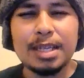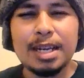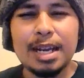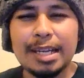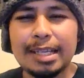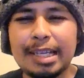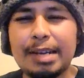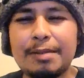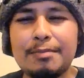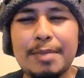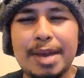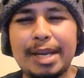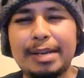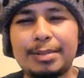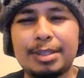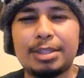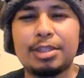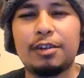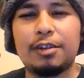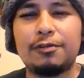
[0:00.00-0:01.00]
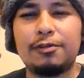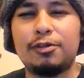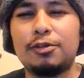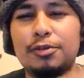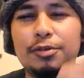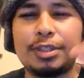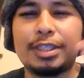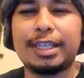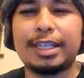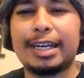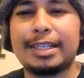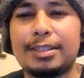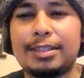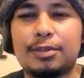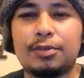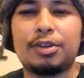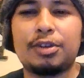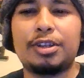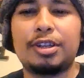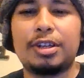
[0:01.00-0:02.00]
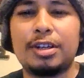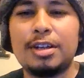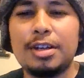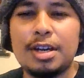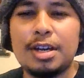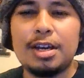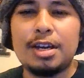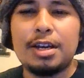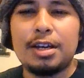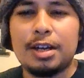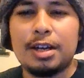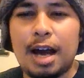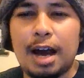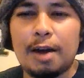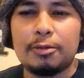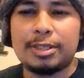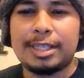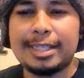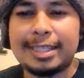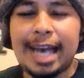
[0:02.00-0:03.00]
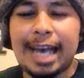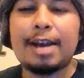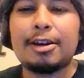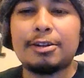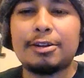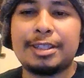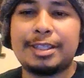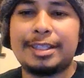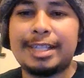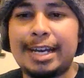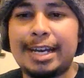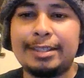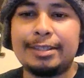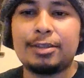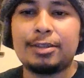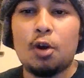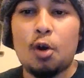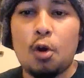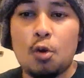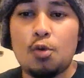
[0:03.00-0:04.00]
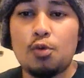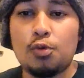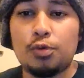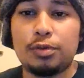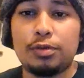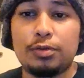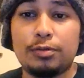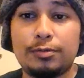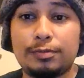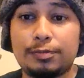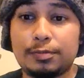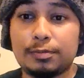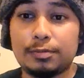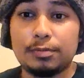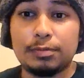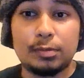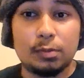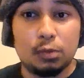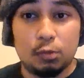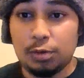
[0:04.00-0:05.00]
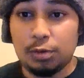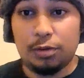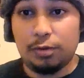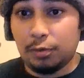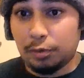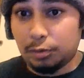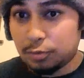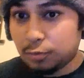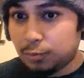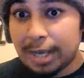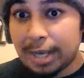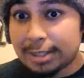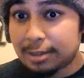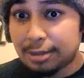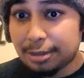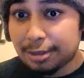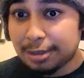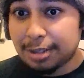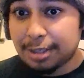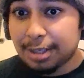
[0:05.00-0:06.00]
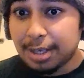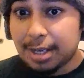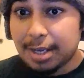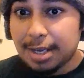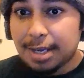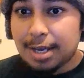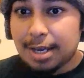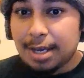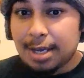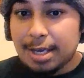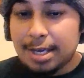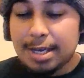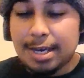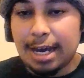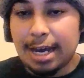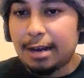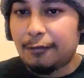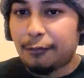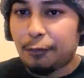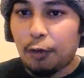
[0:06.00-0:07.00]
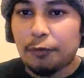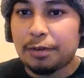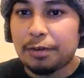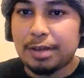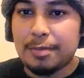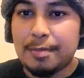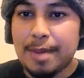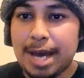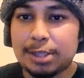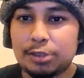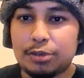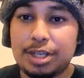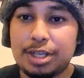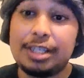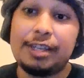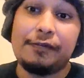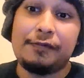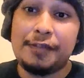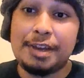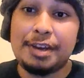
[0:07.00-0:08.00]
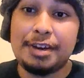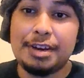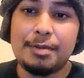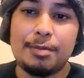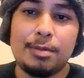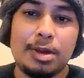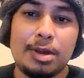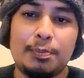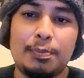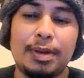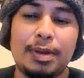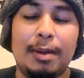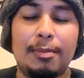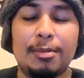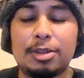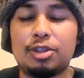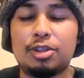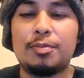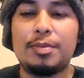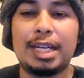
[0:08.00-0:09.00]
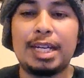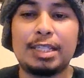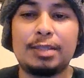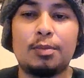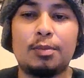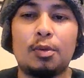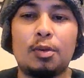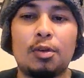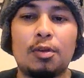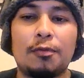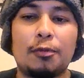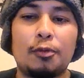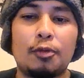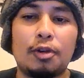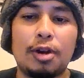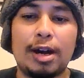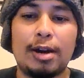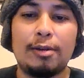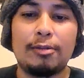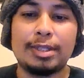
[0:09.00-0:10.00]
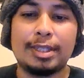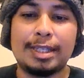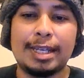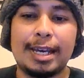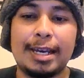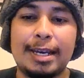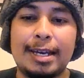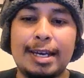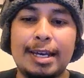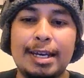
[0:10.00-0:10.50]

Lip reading: and then made himself lose against one of the, I would say, Tiger's Den's own, one of the wrestlers. He kind of forfeited the match when he defeated him, but I'm assuming that's more for, I would say,